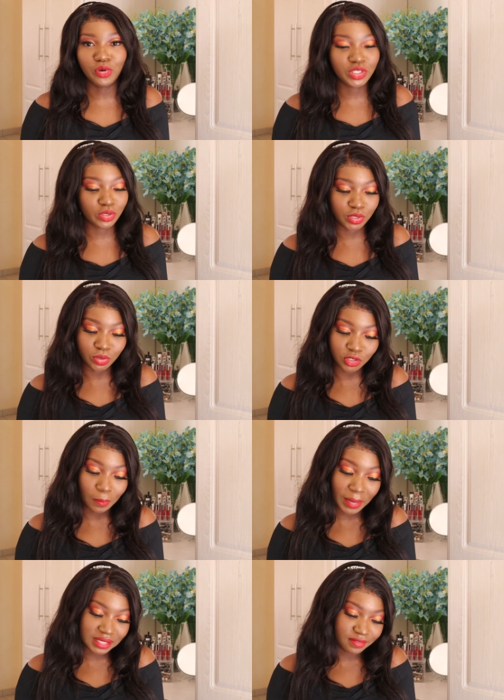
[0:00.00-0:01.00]
not a social
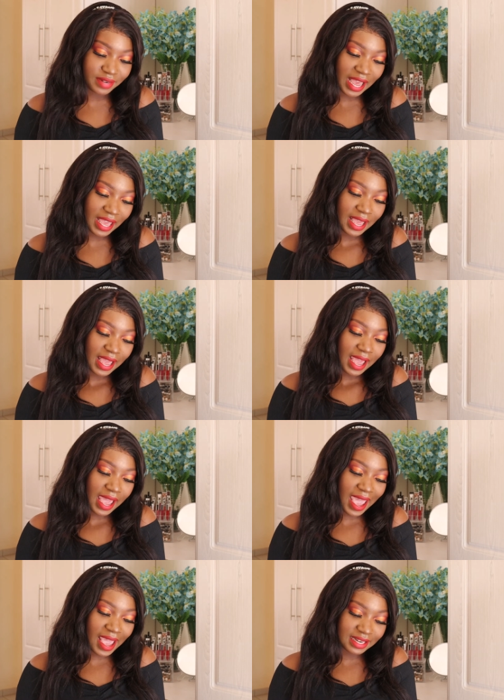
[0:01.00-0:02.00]
butterfly
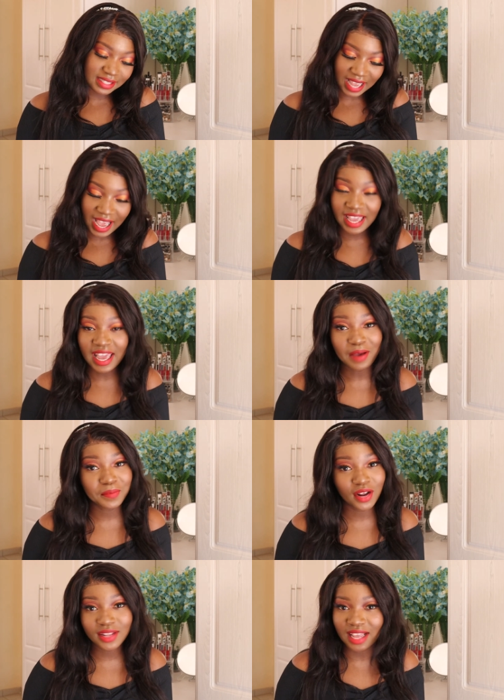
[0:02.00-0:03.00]
and I
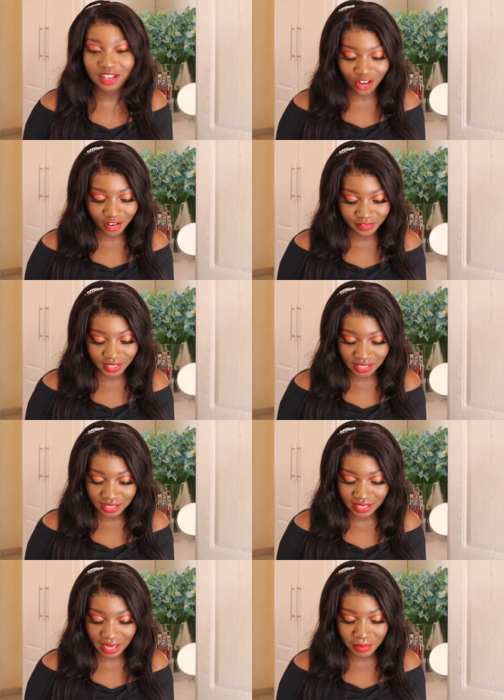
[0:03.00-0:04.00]
am not that
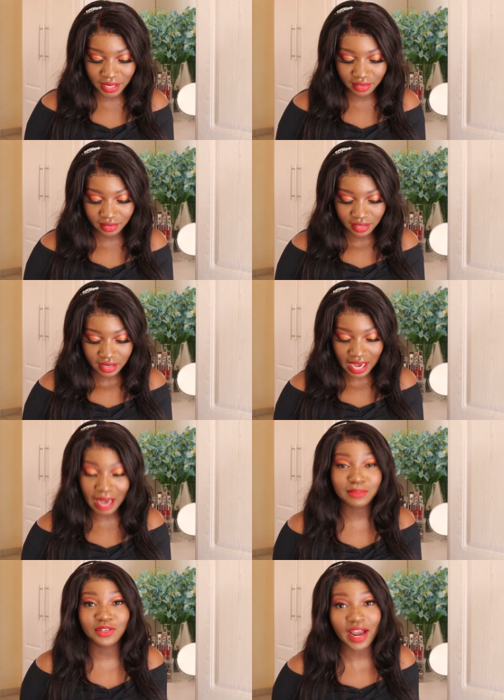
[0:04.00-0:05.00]
confident. I mean,
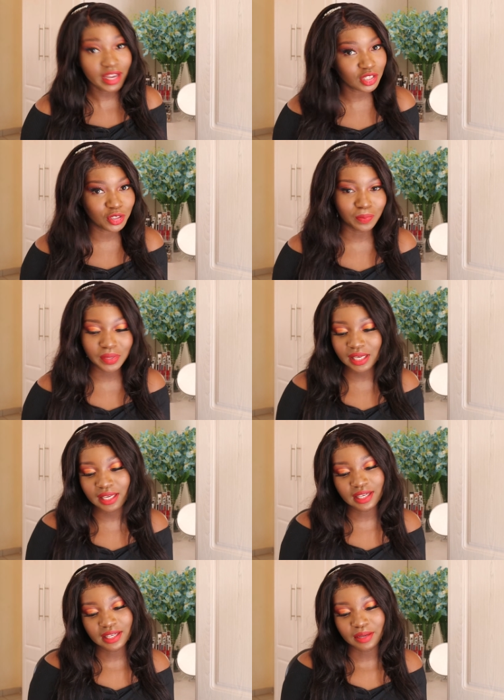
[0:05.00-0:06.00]
I'm trying to
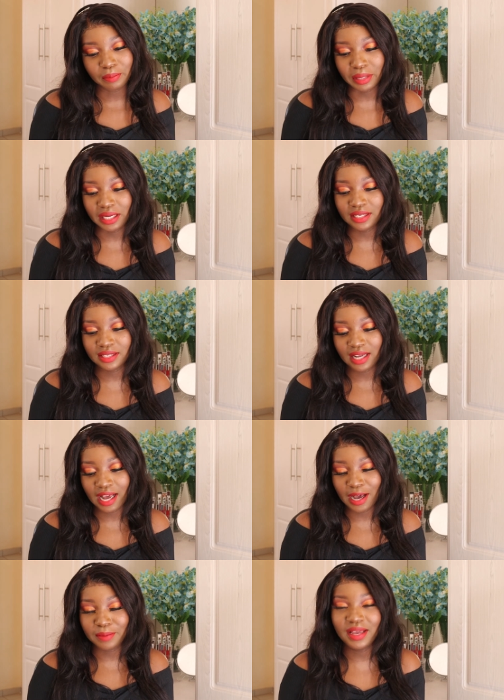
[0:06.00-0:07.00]
be, but
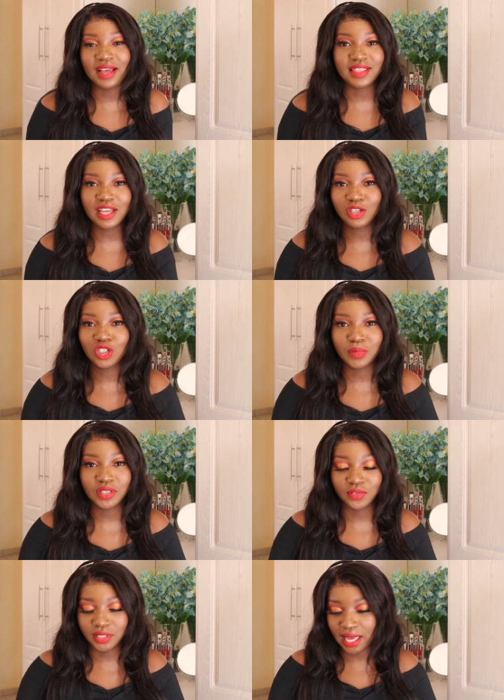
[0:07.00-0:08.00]
um, yeah, thank you so
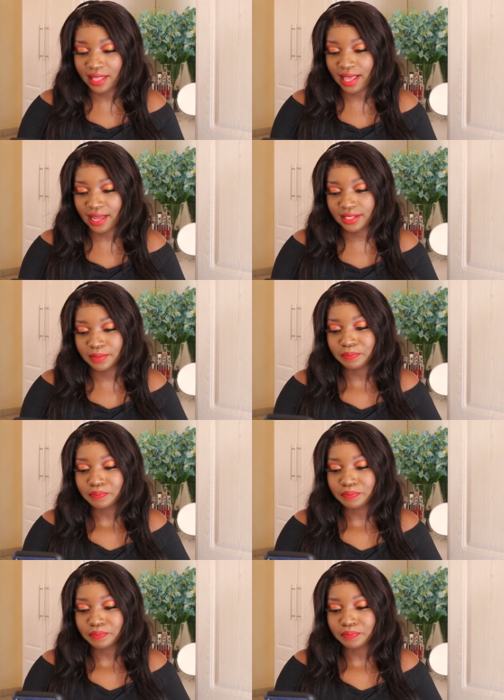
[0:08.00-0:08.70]
much for saying that.